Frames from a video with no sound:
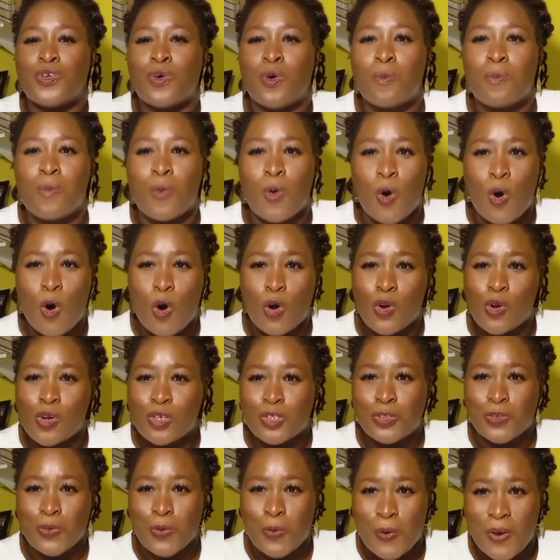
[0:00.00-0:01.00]
Bogolo
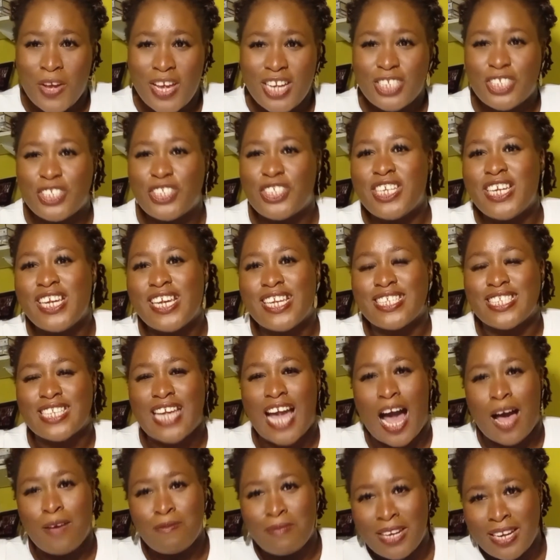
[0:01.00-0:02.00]
Joy, she is
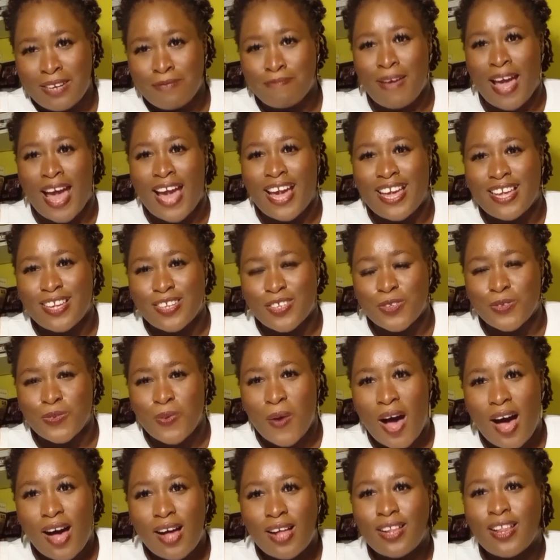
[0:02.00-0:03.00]
coming back as
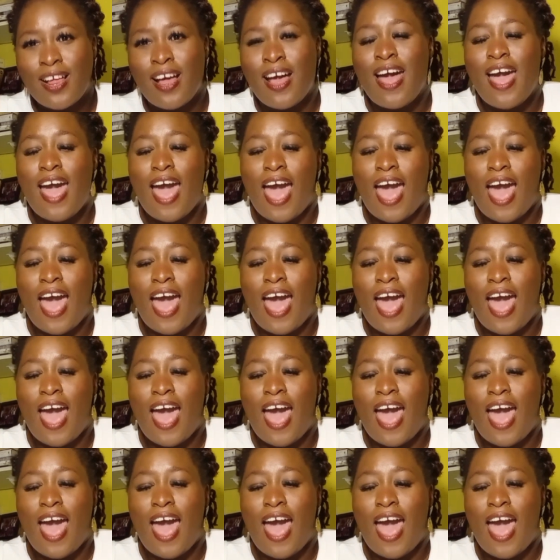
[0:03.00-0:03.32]
well